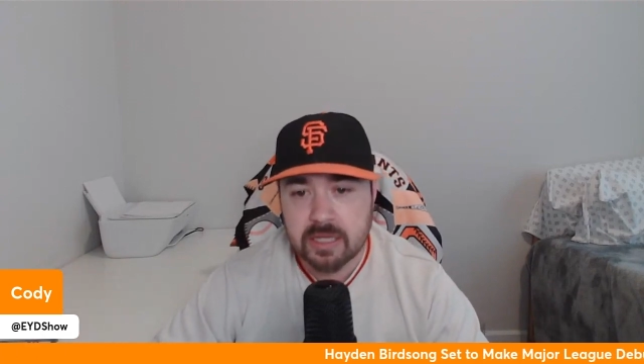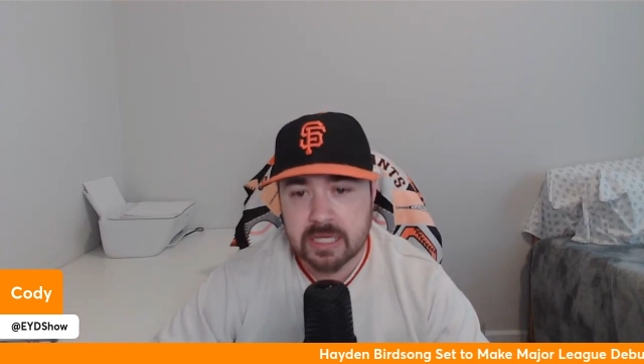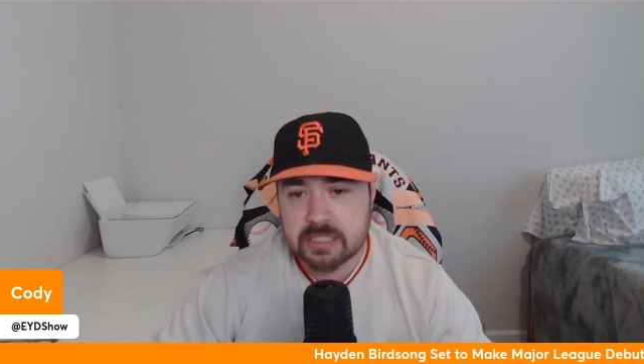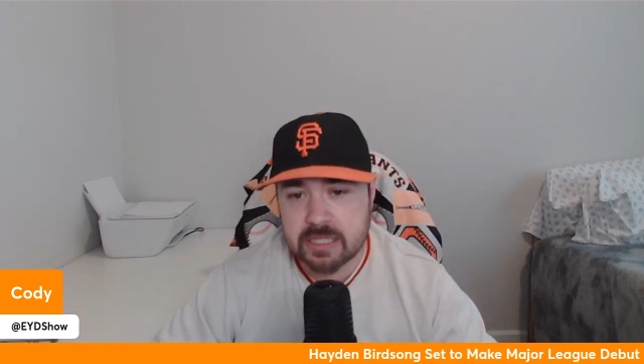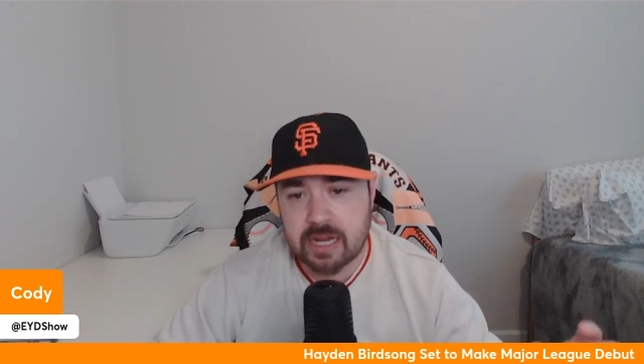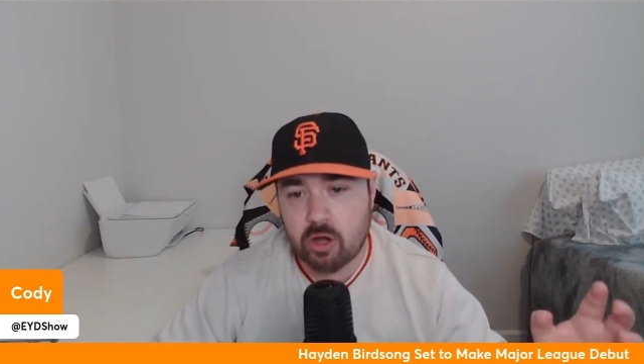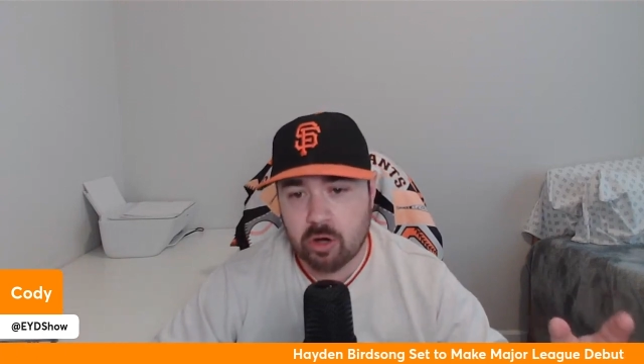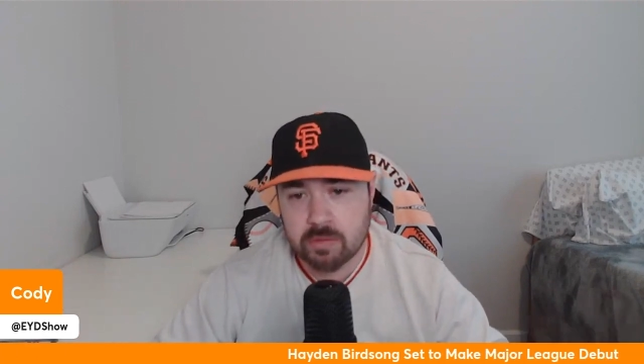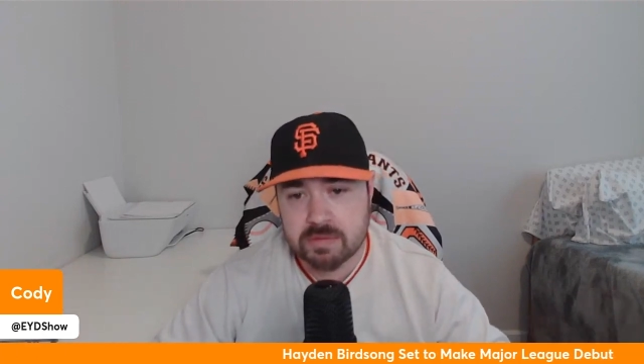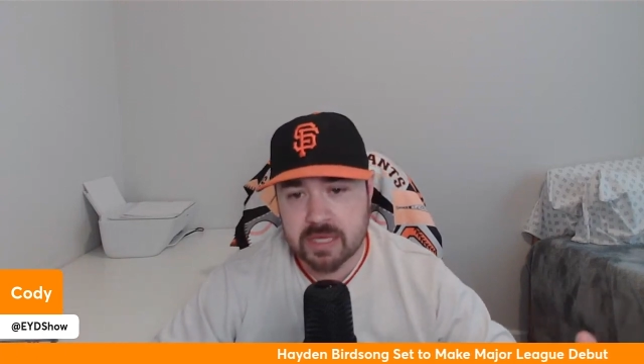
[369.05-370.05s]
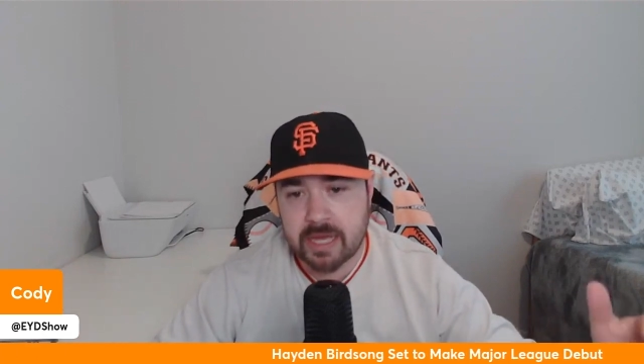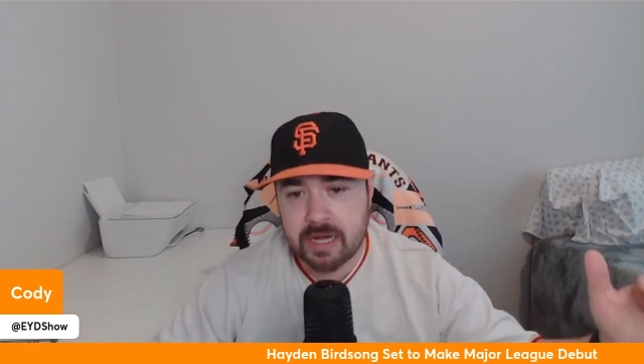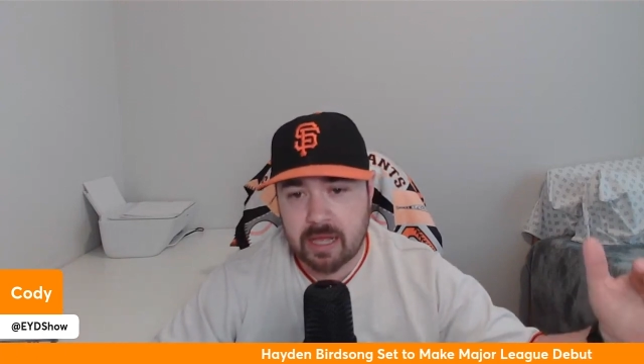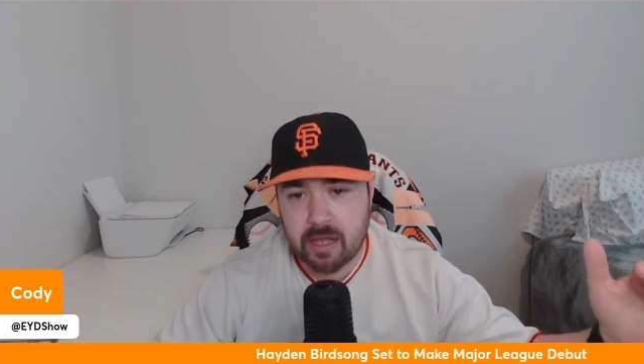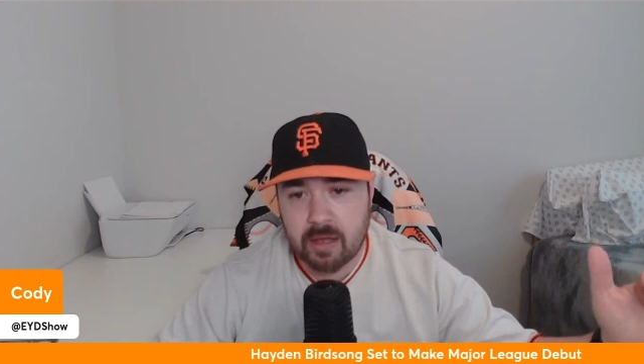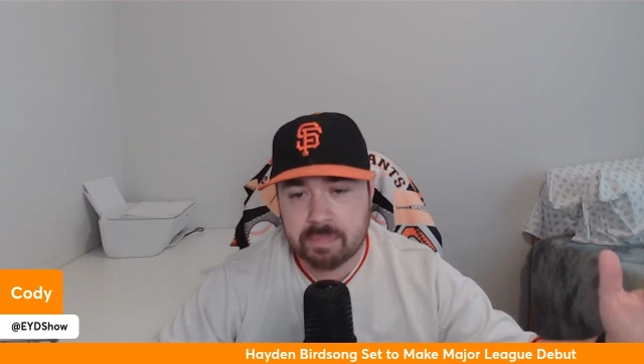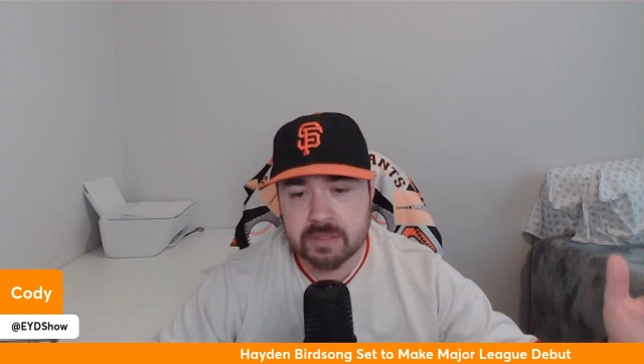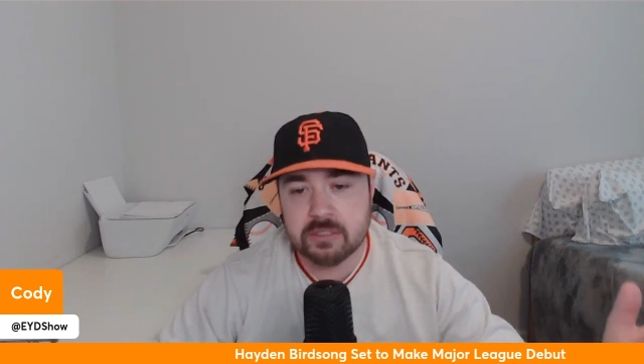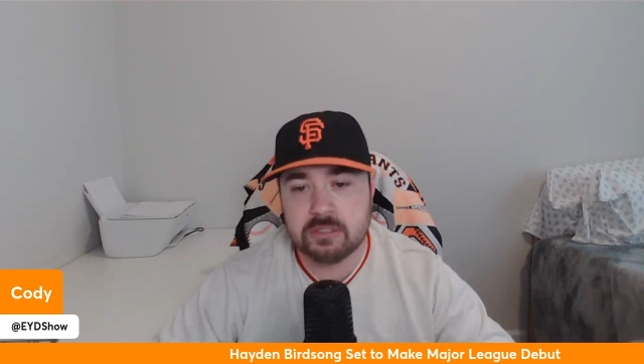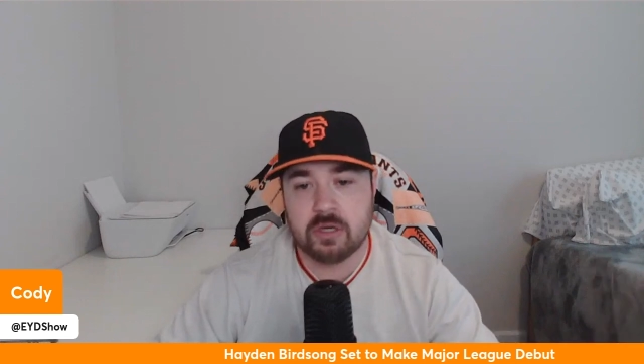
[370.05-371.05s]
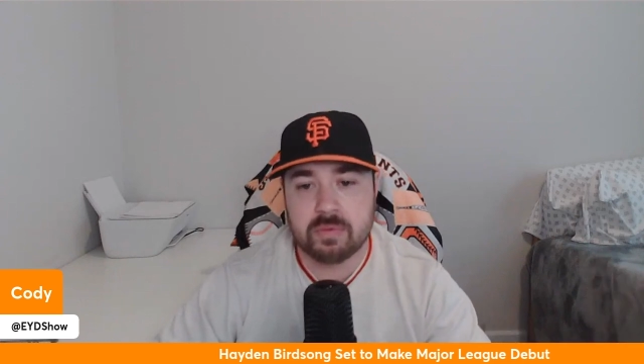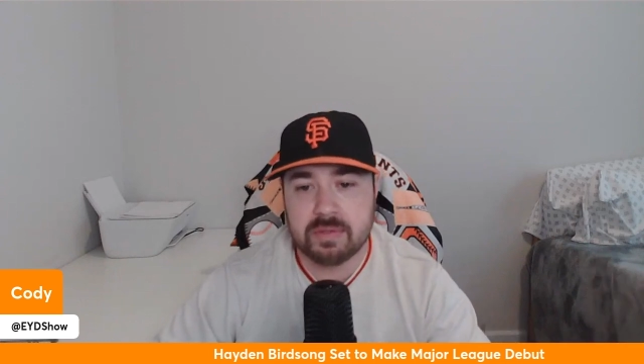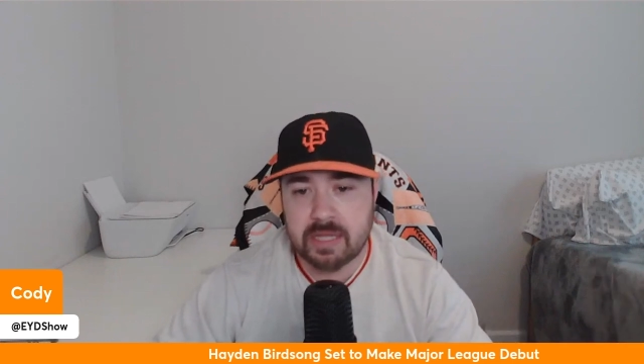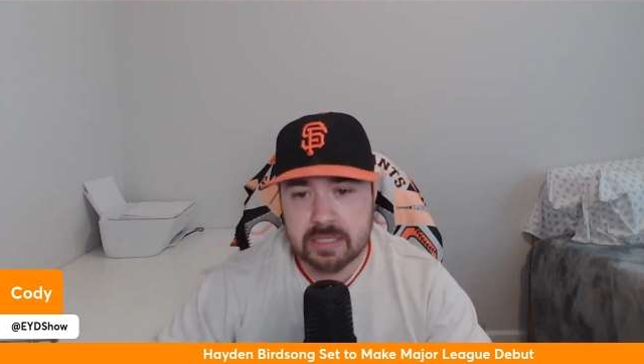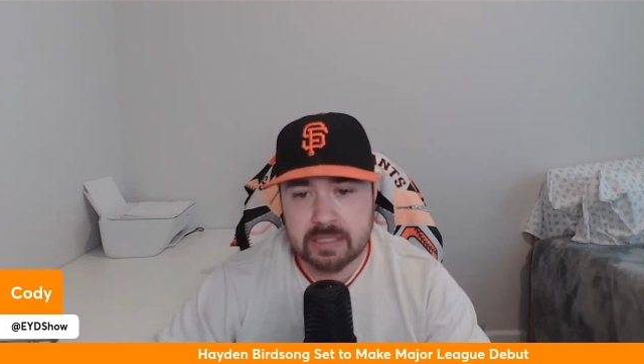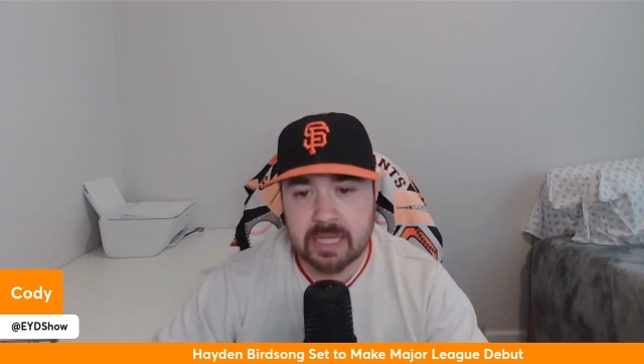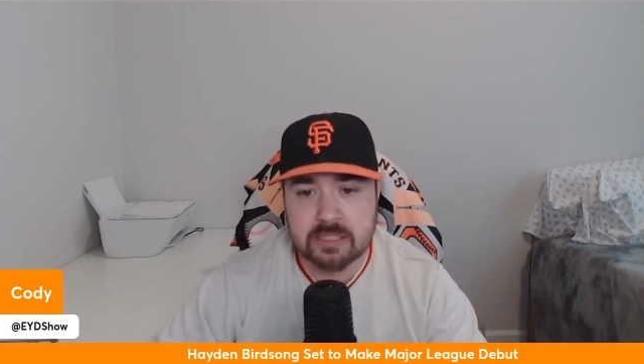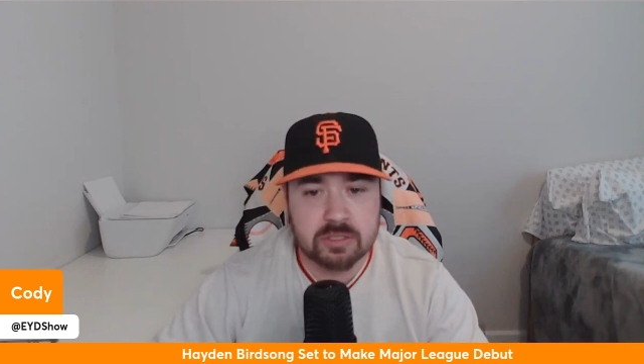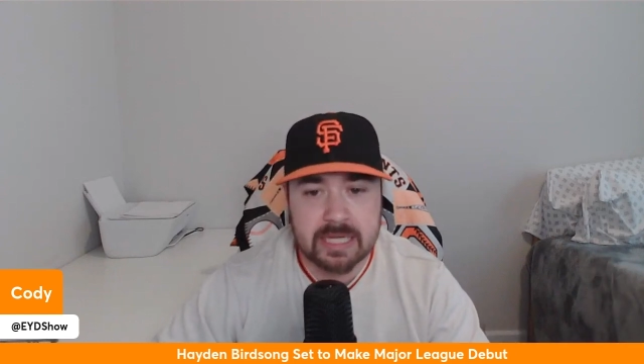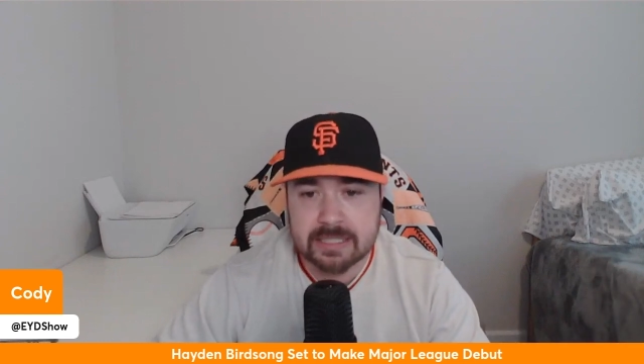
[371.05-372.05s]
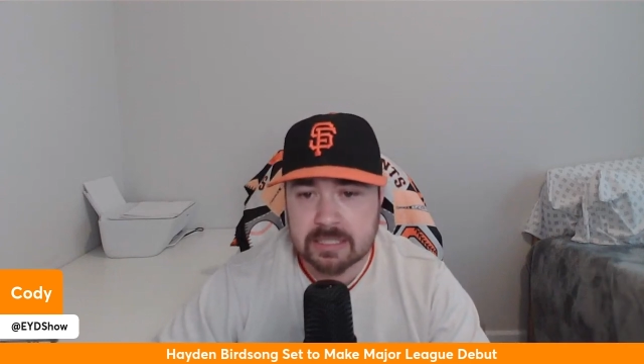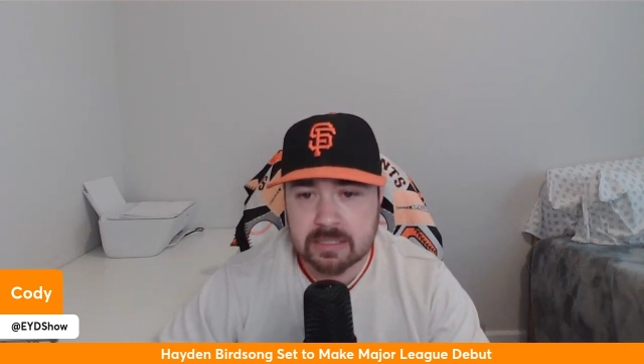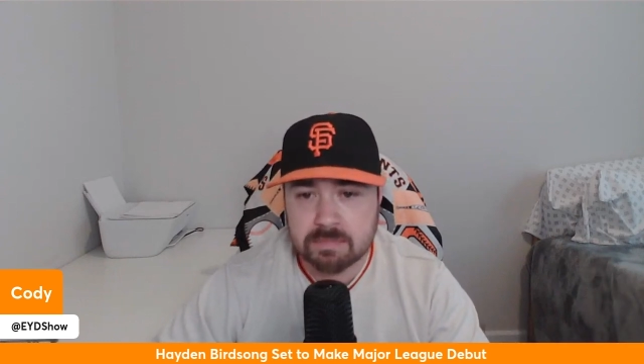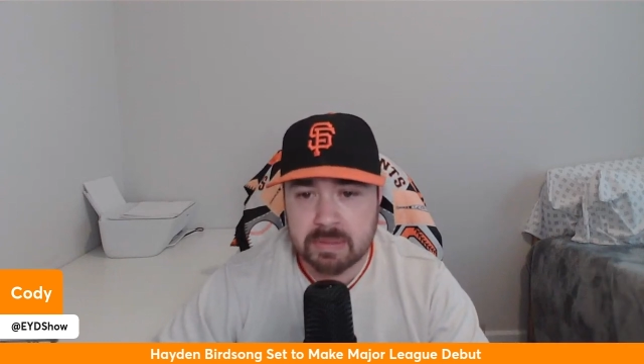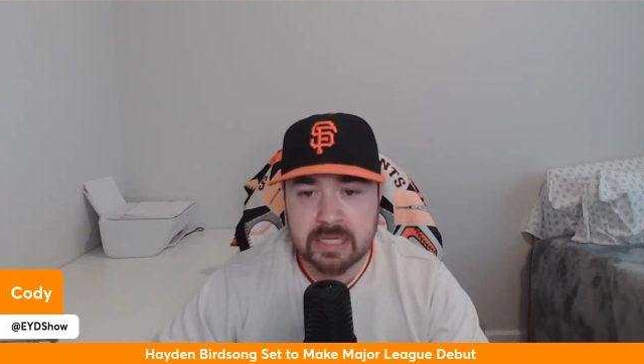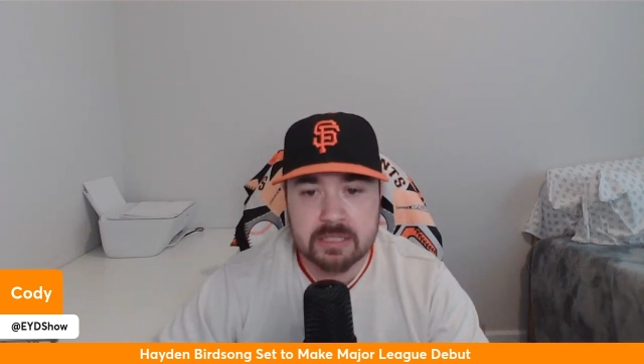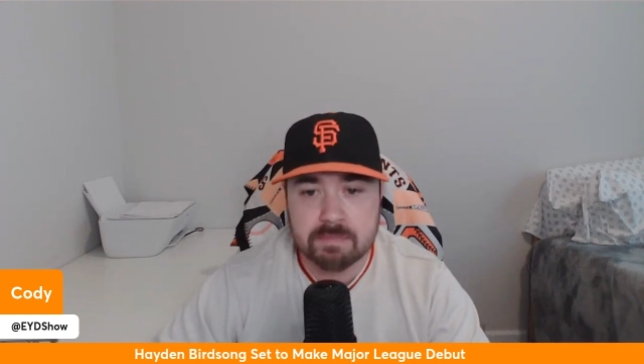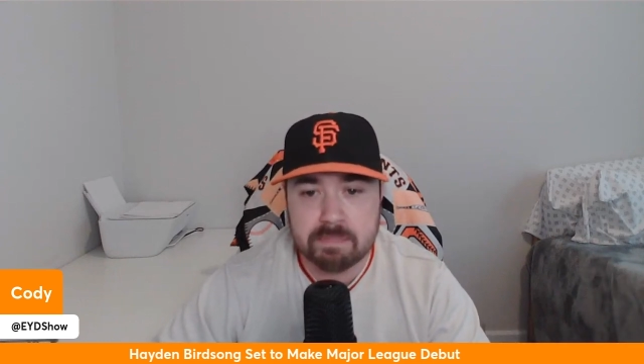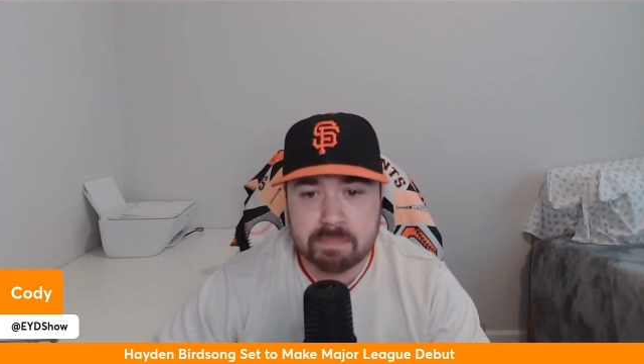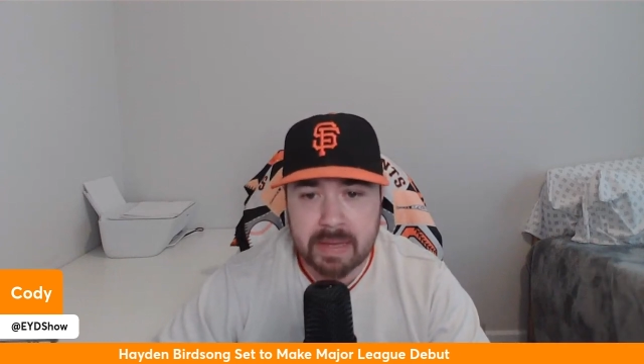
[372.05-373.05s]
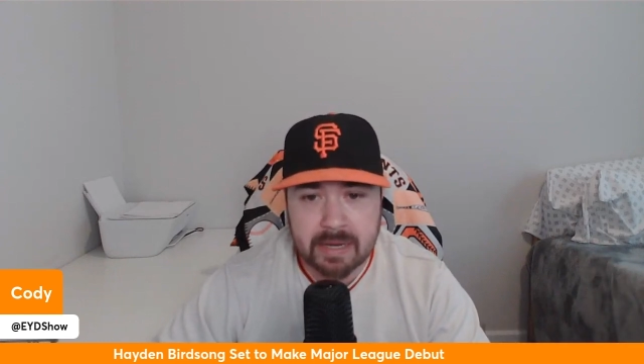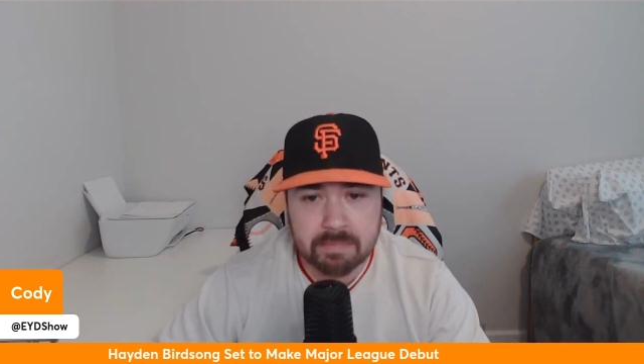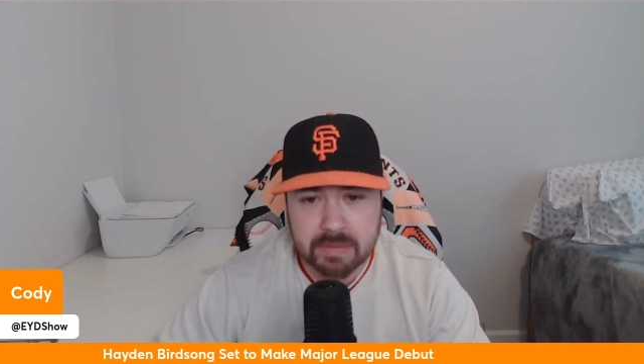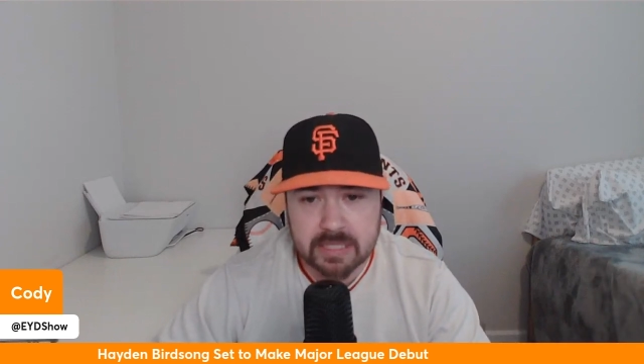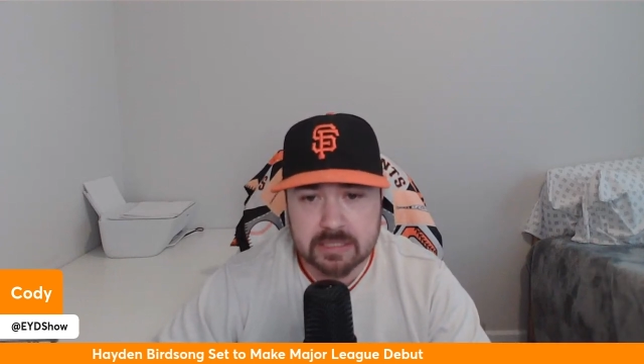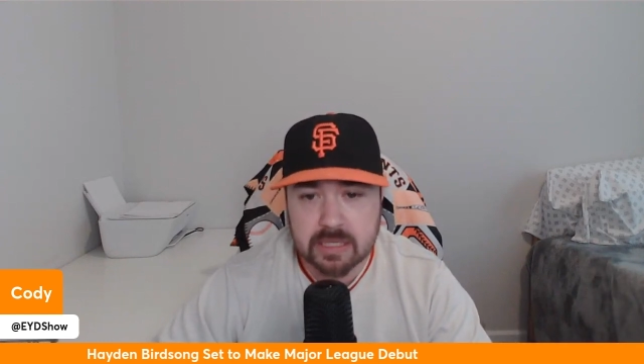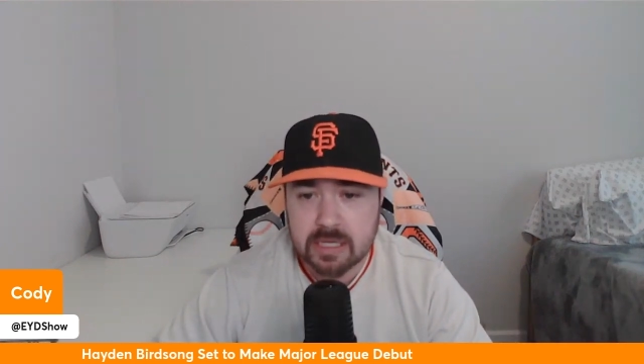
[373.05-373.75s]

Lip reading: It's that arm side up in the zone that's been his bad miss.